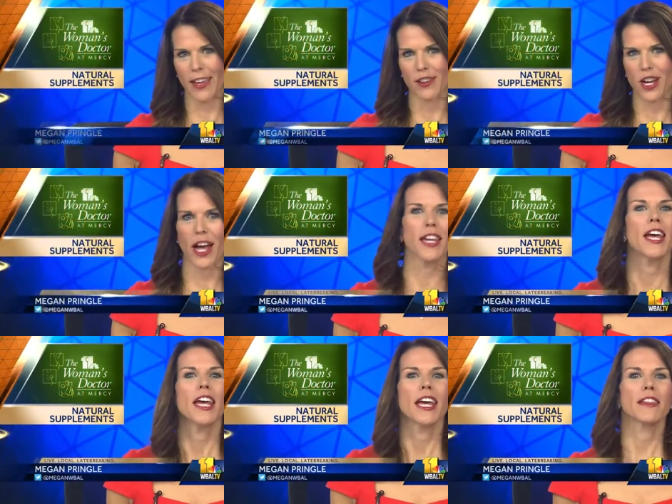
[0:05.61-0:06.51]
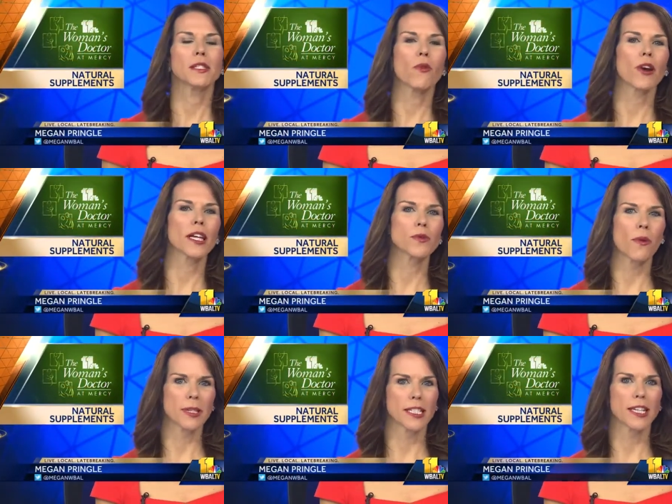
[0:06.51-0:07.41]
Thank you, John. In this morning's
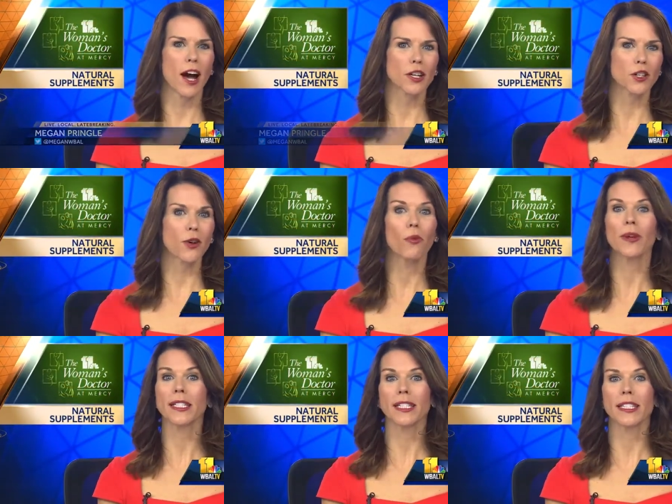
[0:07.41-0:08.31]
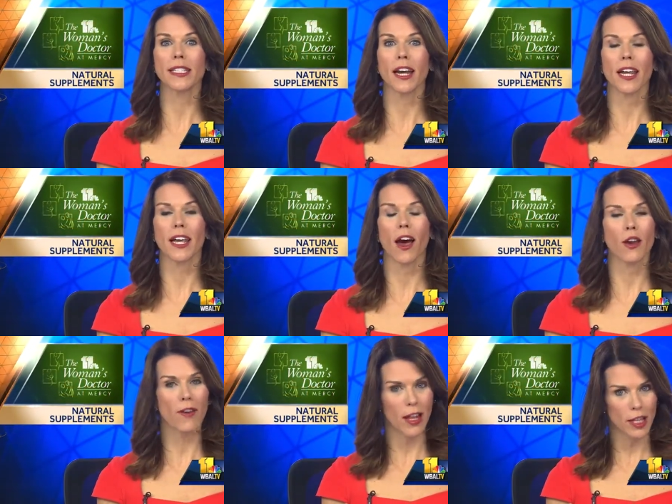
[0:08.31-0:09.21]
Women's Doctor, a recent study
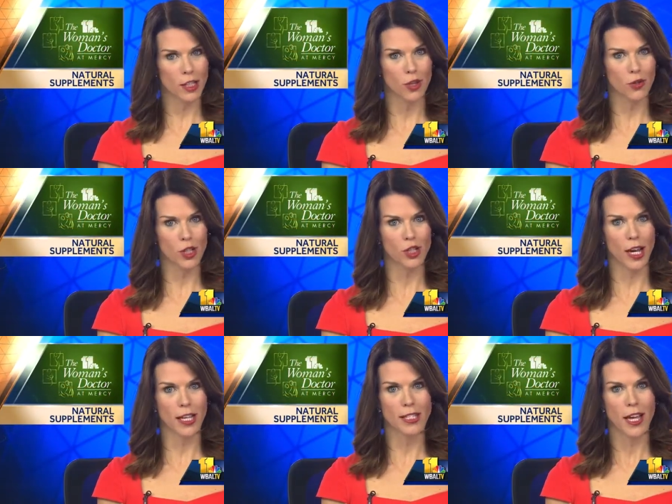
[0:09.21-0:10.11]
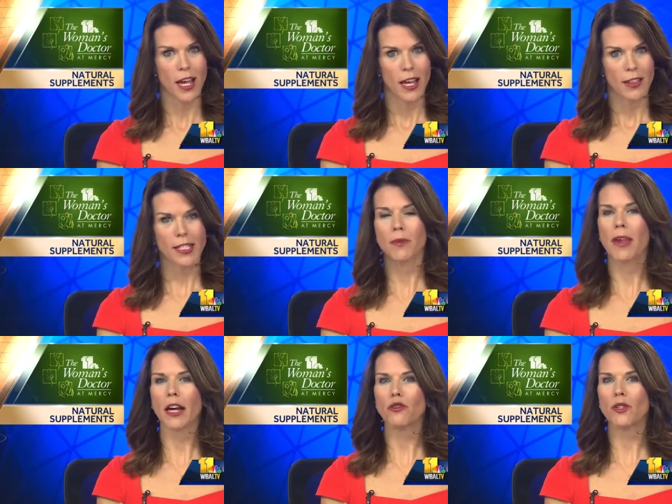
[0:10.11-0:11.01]
out of LSU suggests that
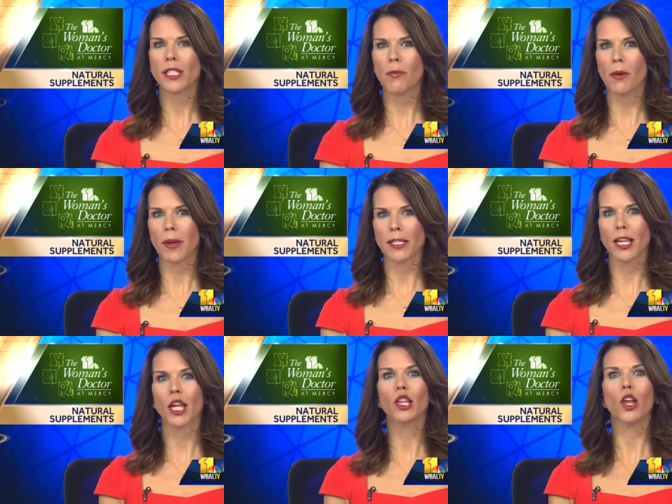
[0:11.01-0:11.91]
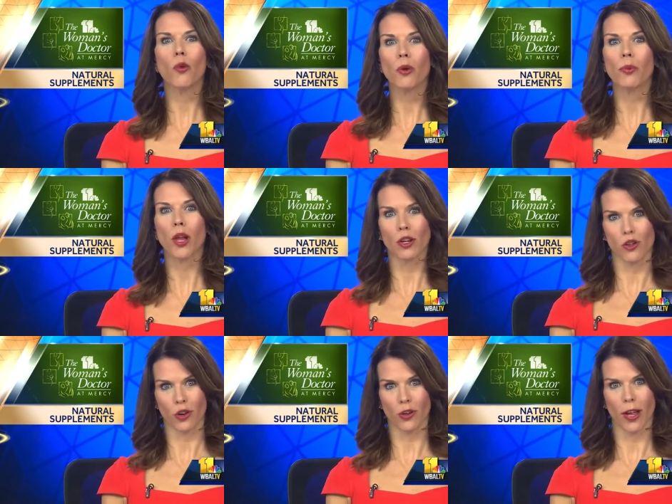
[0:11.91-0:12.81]
some natural supplements can lower blood
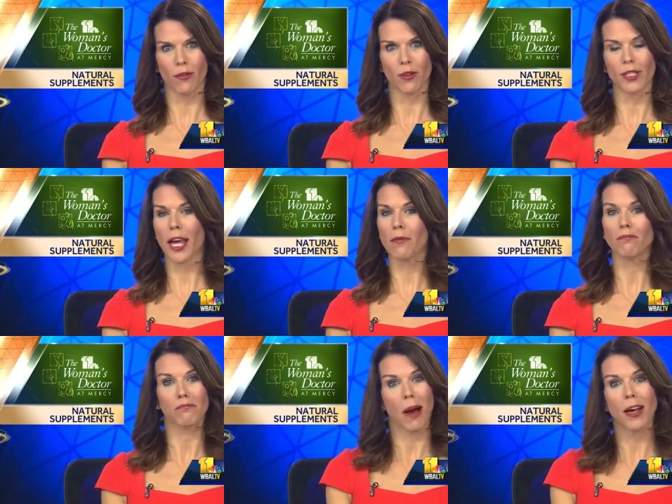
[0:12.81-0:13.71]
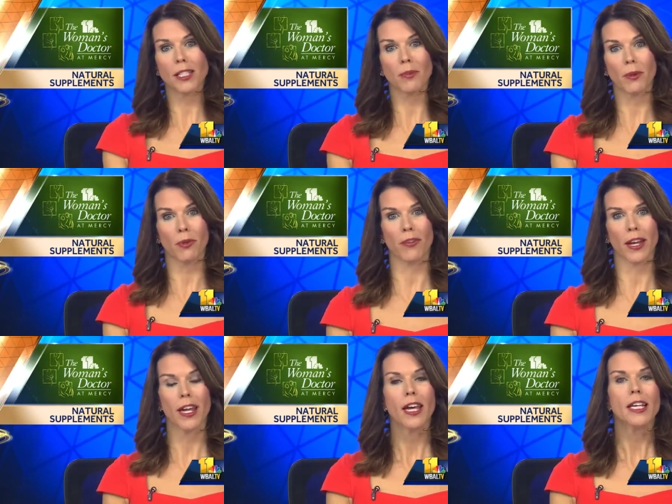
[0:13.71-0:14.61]
sugar levels and possibly
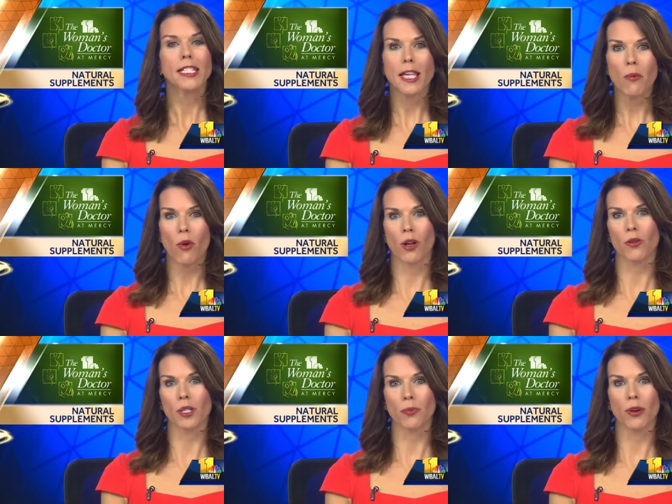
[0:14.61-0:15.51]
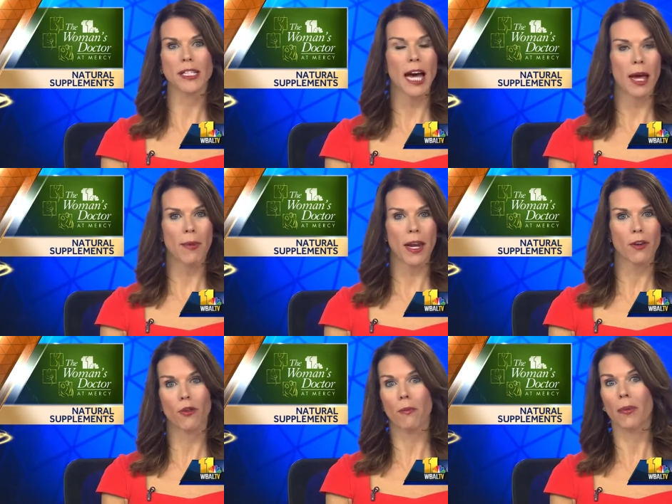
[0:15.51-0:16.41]
prevent someone who is
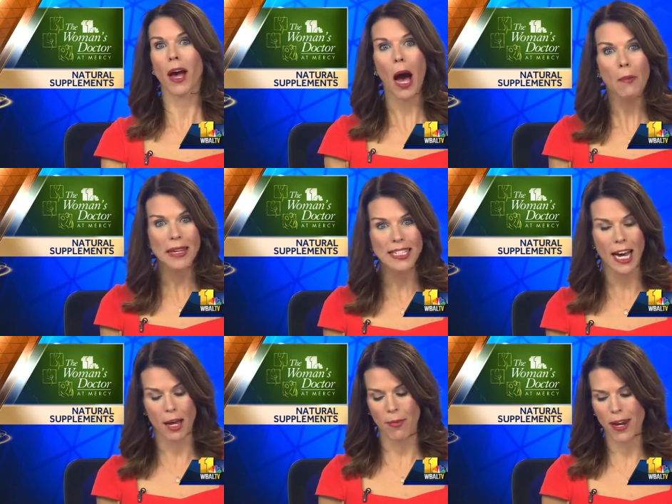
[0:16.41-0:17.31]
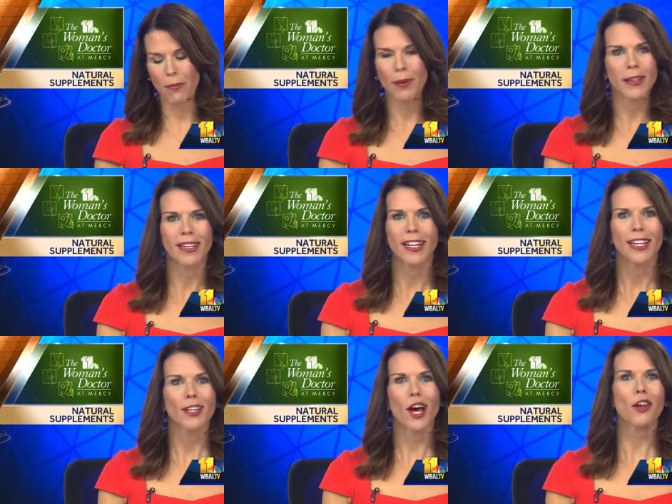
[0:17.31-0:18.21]
pre-diabetic from becoming diabetic, but
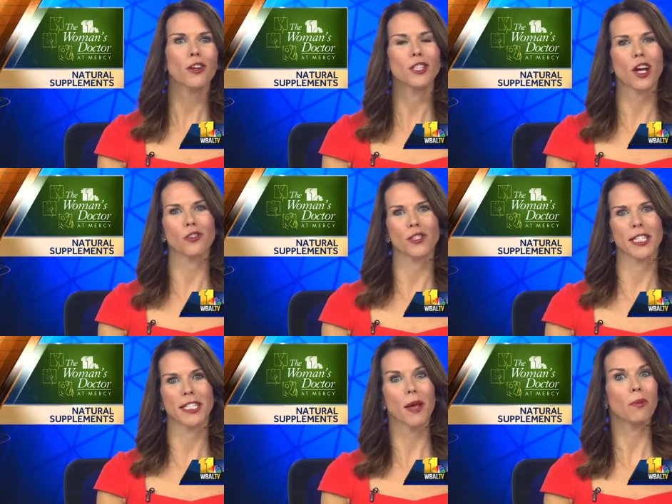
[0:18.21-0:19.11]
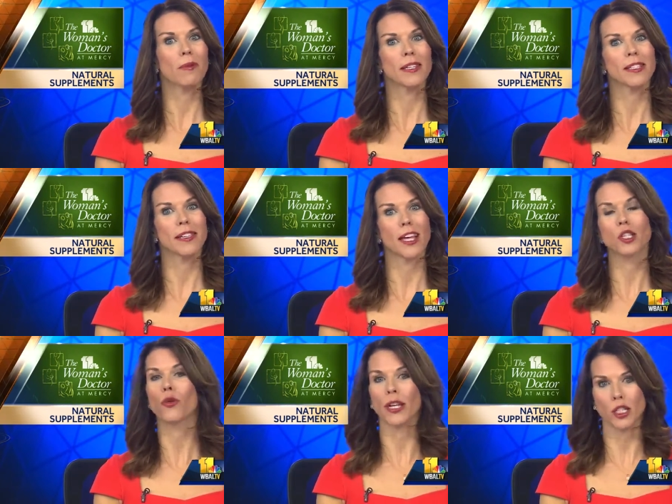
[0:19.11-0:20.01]
not all doctors see supplements
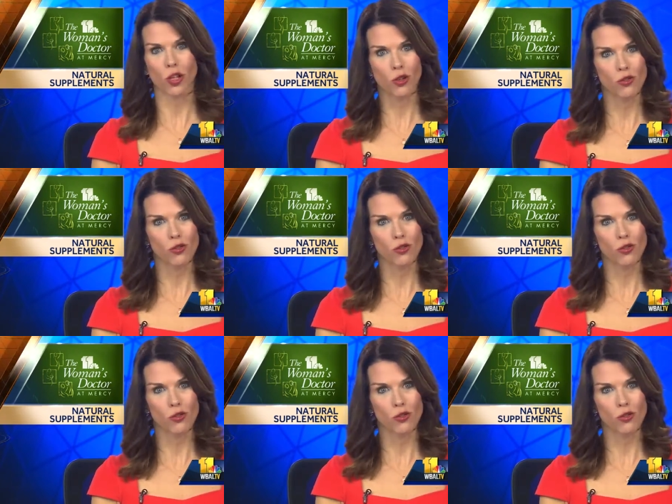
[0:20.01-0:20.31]
as a great